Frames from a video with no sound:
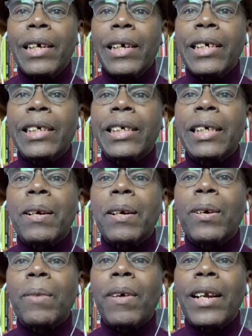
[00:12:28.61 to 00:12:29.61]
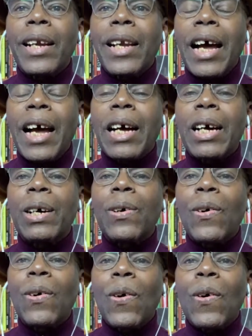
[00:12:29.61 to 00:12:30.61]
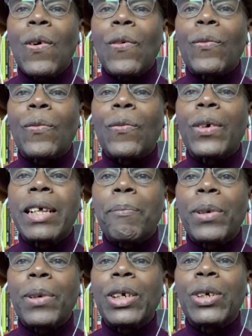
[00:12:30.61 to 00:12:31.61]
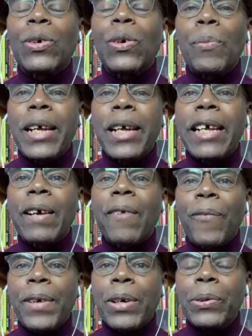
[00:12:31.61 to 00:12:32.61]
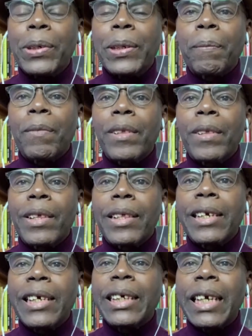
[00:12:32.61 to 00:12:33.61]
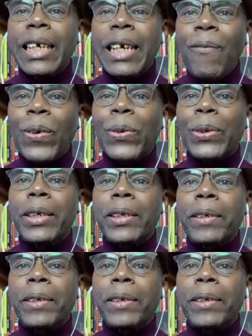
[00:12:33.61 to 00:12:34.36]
is the lack of the political playing field that is leveled.